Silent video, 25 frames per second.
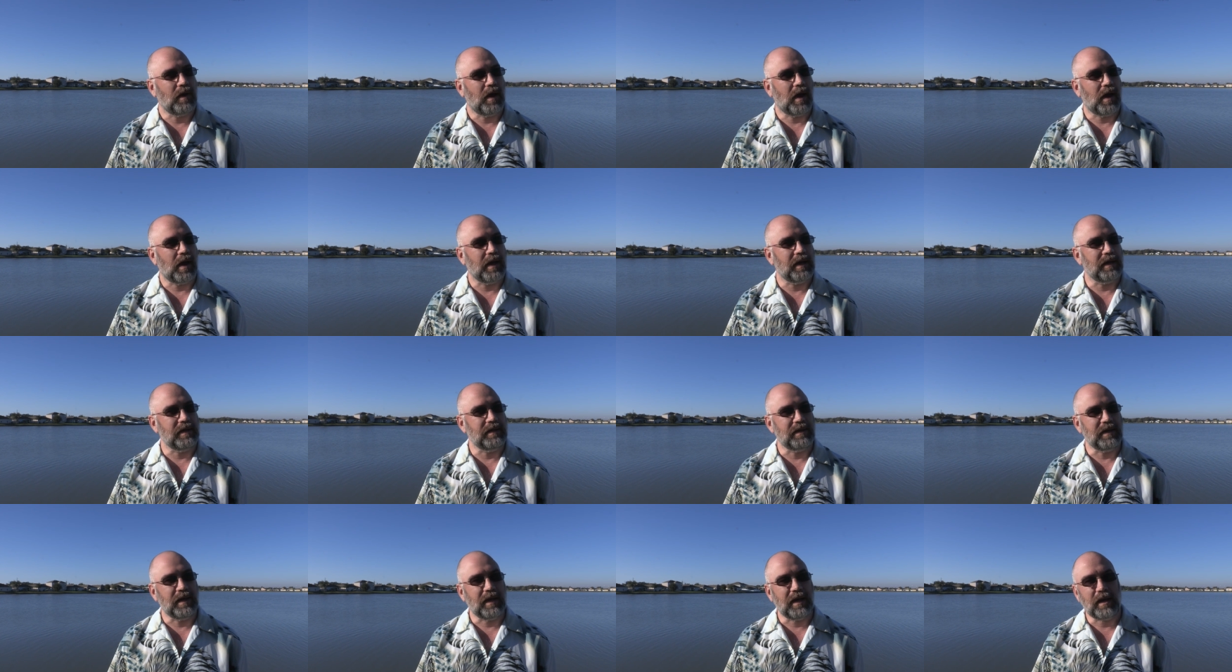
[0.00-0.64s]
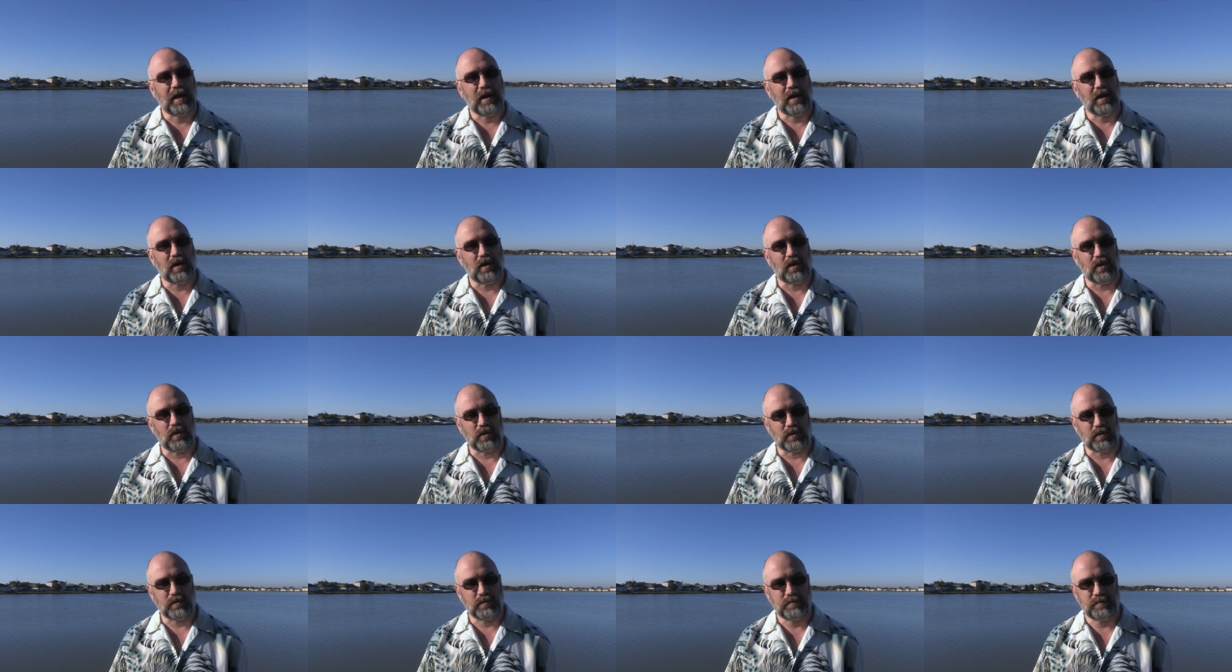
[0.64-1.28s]
I
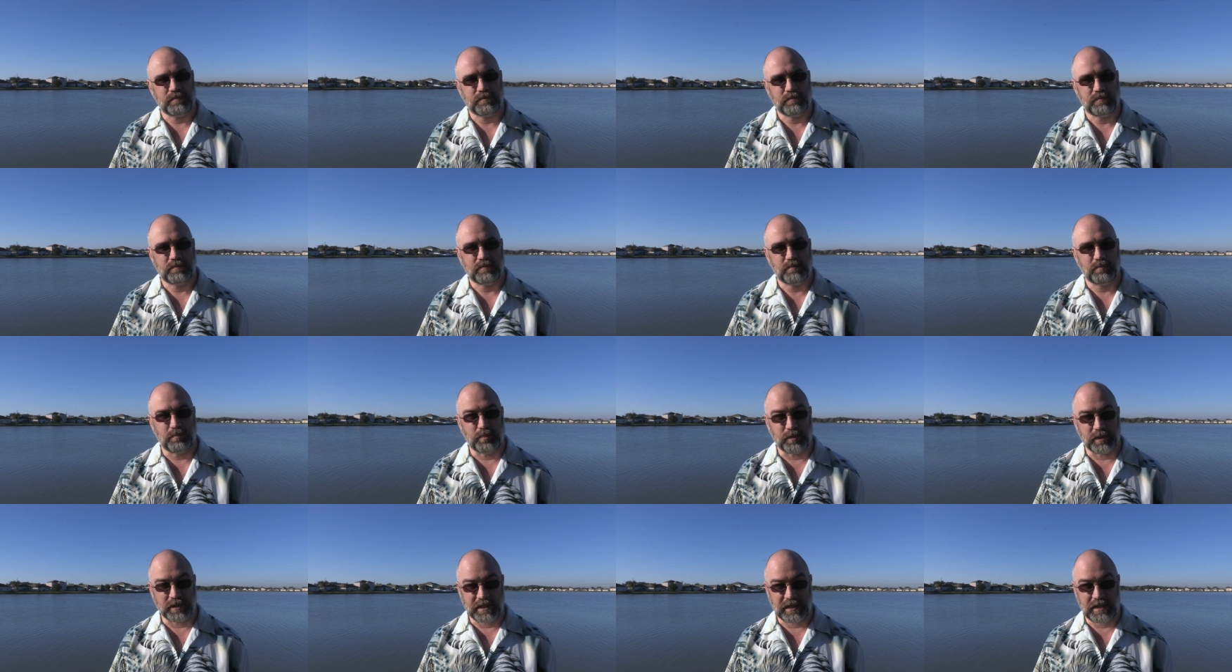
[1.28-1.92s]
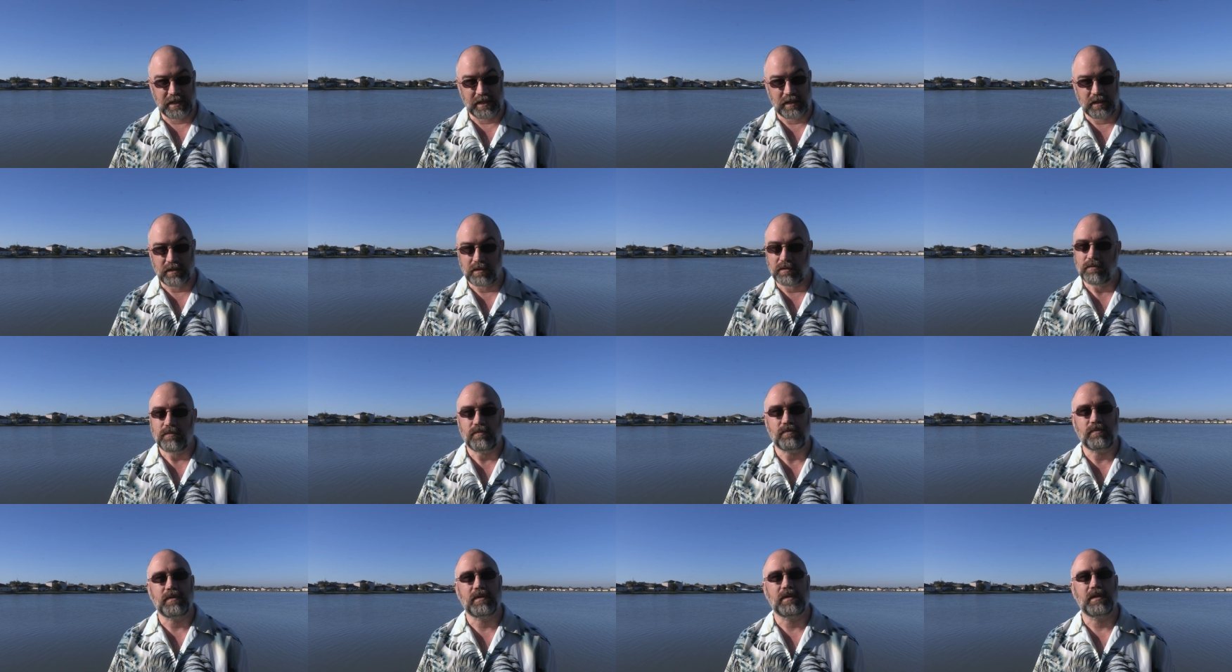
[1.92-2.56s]
now
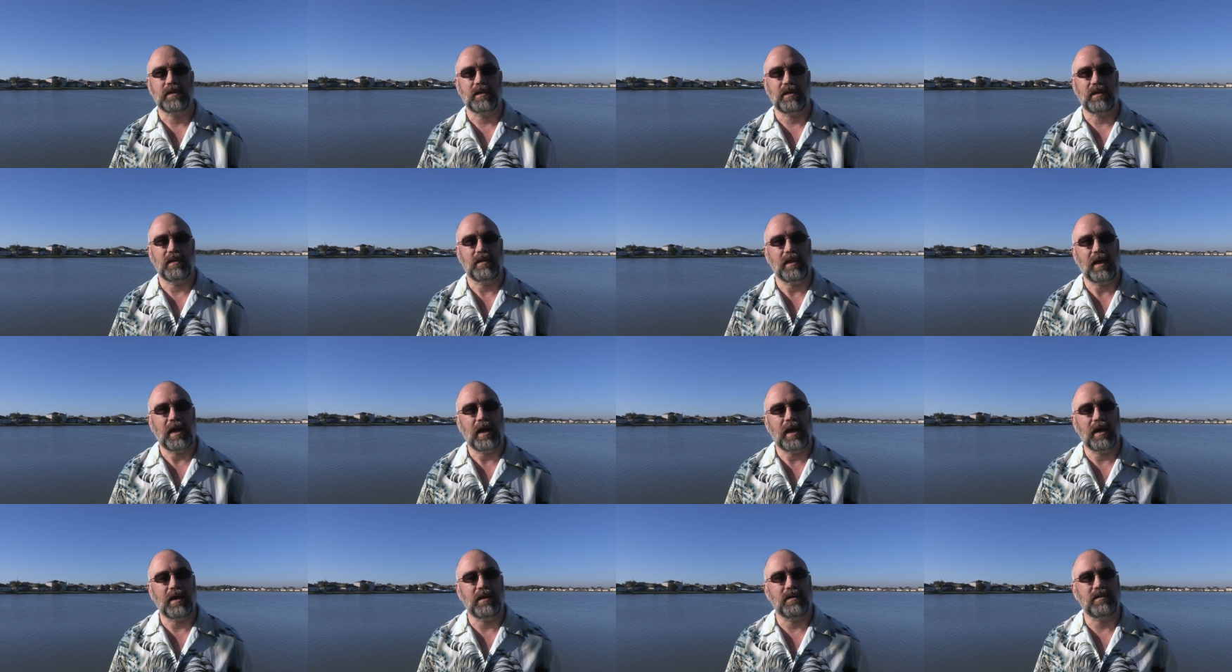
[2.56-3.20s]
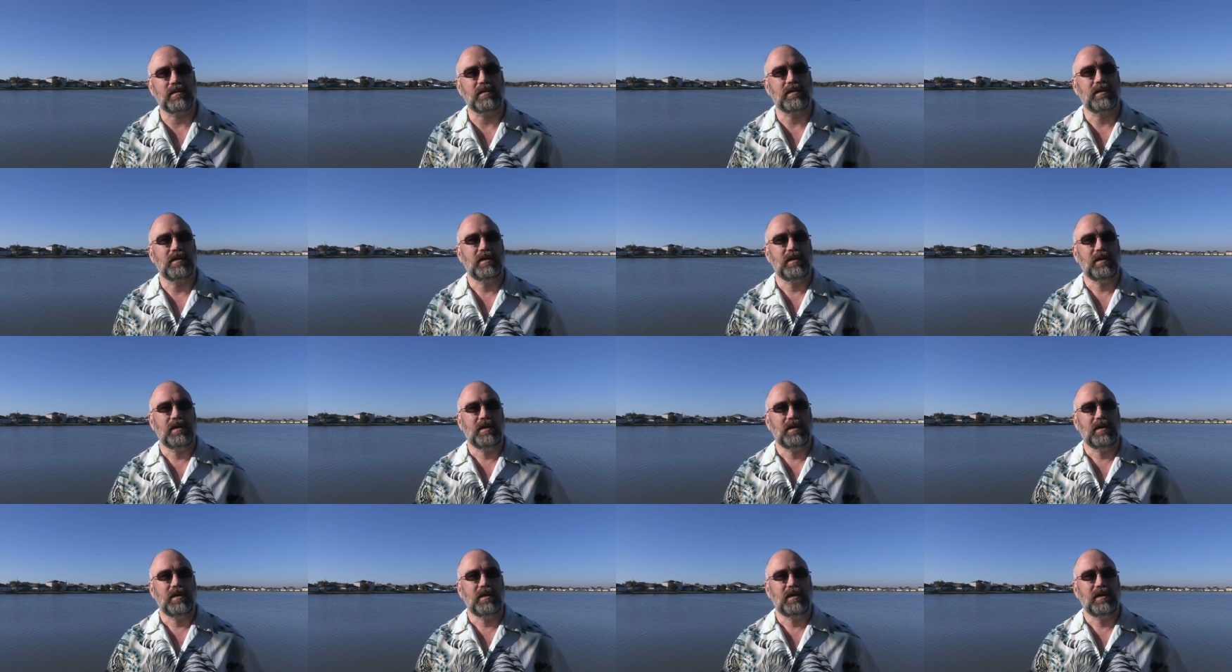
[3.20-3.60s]
believe that